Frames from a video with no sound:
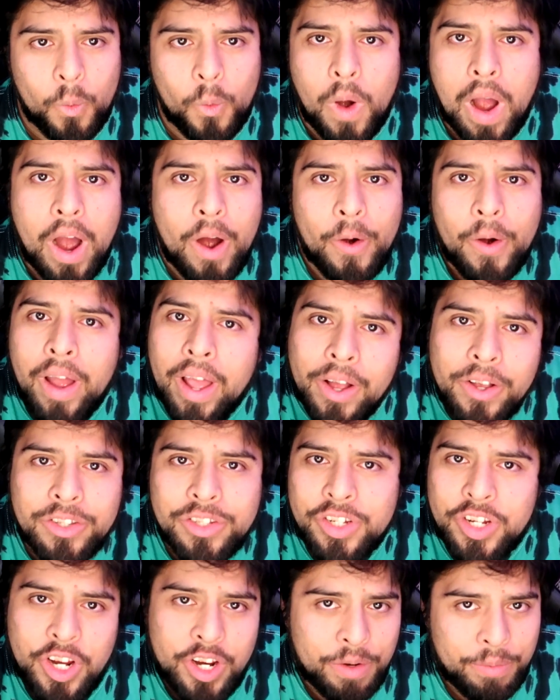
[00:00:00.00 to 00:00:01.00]
how else
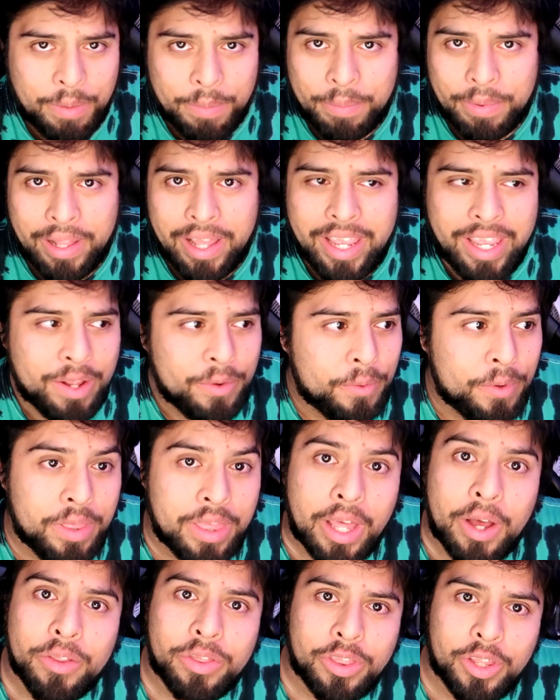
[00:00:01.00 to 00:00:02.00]
are you going to be playing it
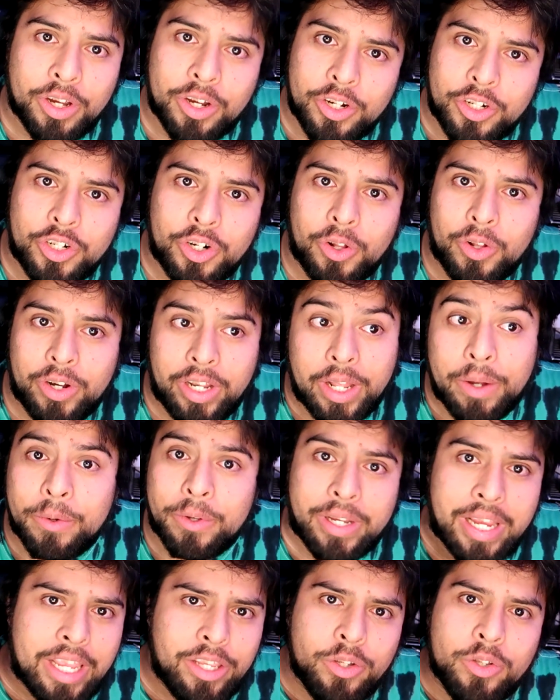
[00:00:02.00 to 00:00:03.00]
without the controller that will
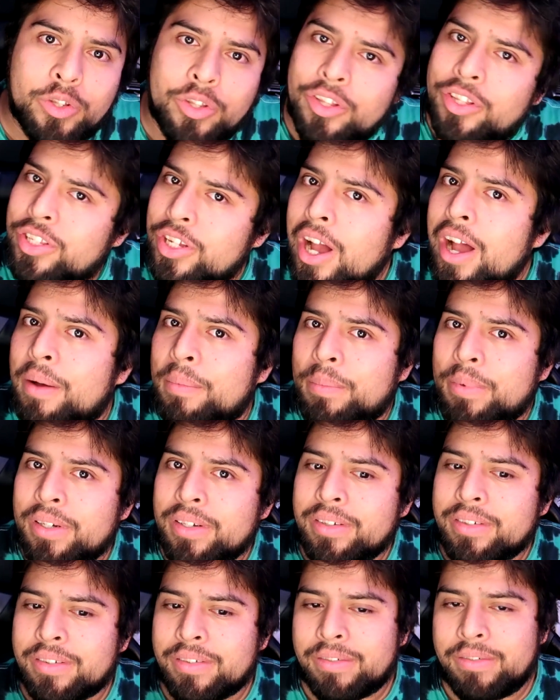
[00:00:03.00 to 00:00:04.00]
get you to the top?
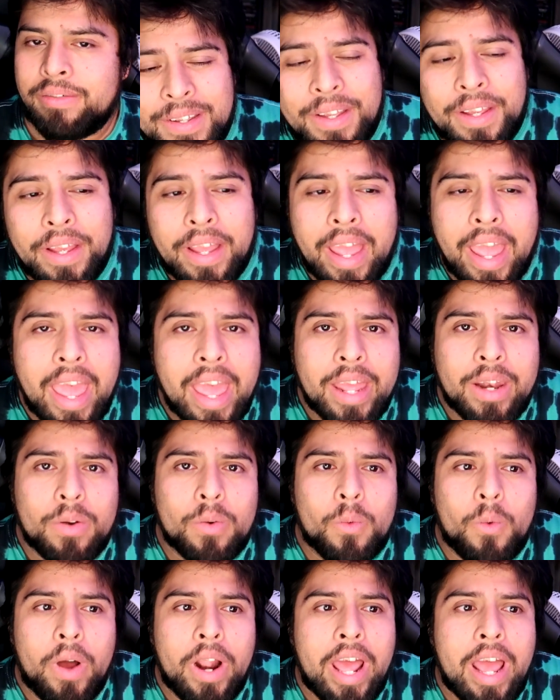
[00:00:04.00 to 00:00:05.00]
And
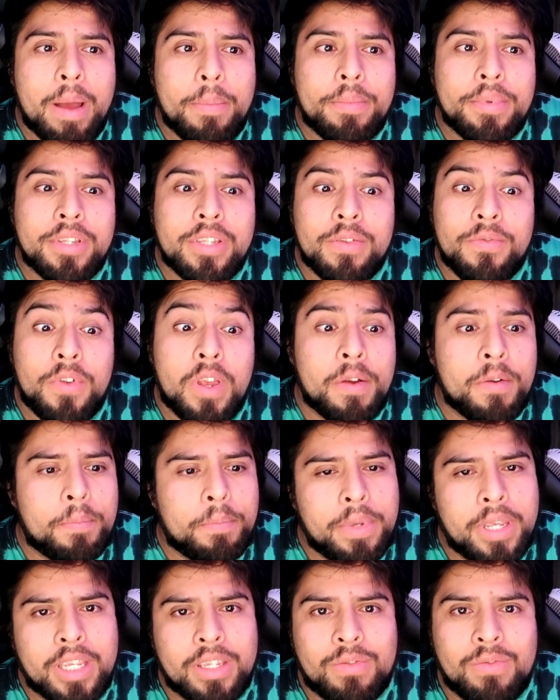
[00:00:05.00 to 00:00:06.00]
what happens if you have a
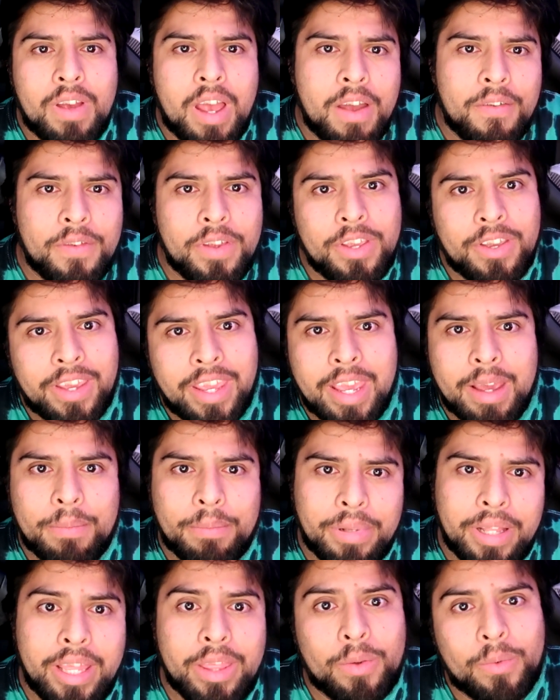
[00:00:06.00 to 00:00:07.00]
PS5 and you can't
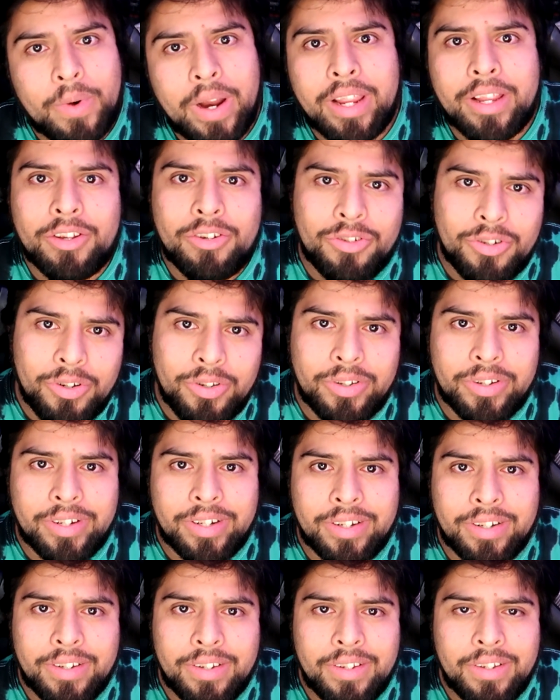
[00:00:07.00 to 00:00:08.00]
play the right controller?
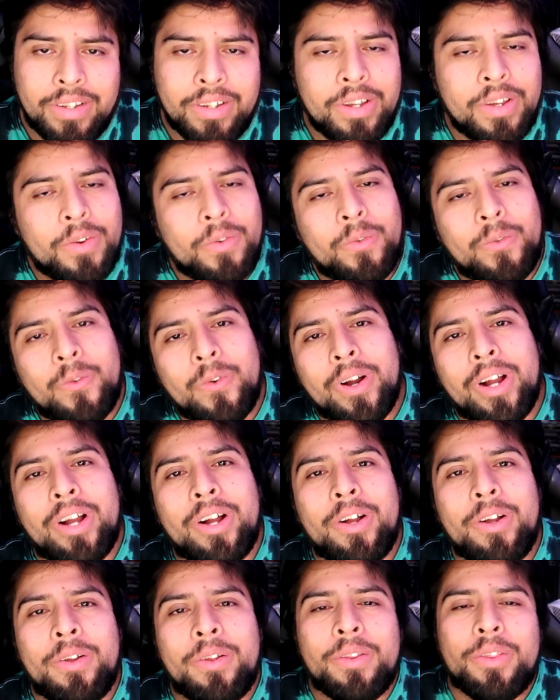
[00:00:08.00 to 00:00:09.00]

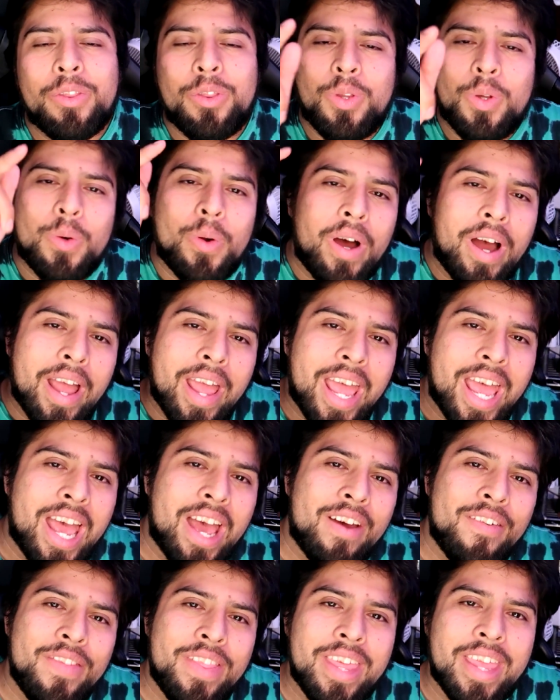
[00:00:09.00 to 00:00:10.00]
Well, do I
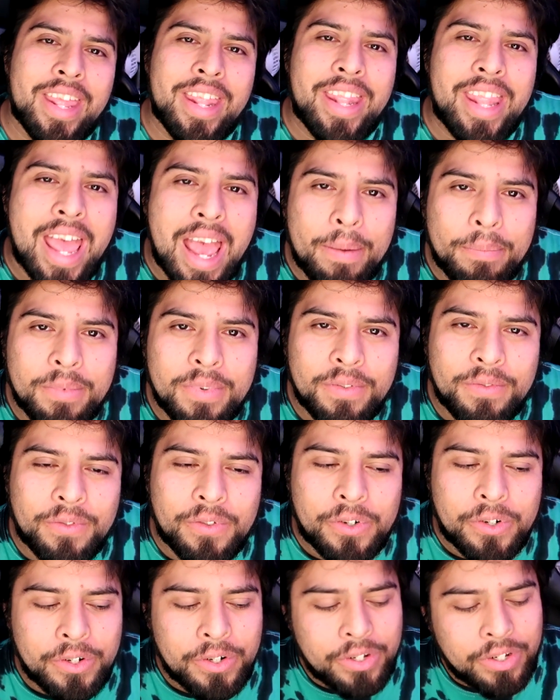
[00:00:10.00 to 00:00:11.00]
have the adapter
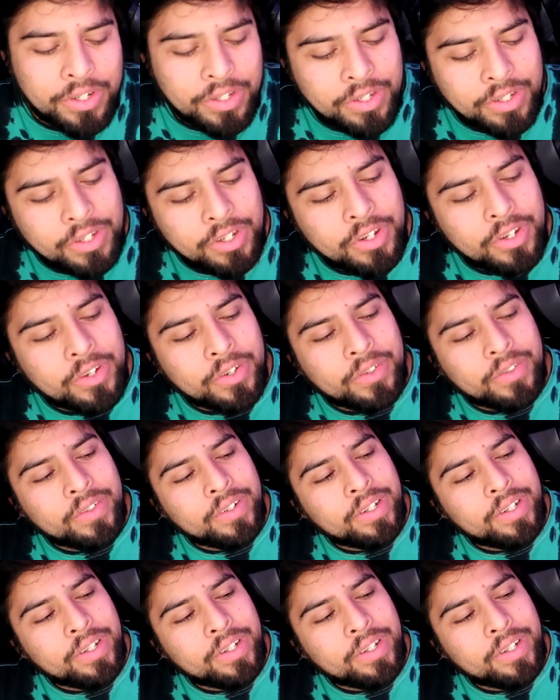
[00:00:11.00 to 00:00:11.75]
for you?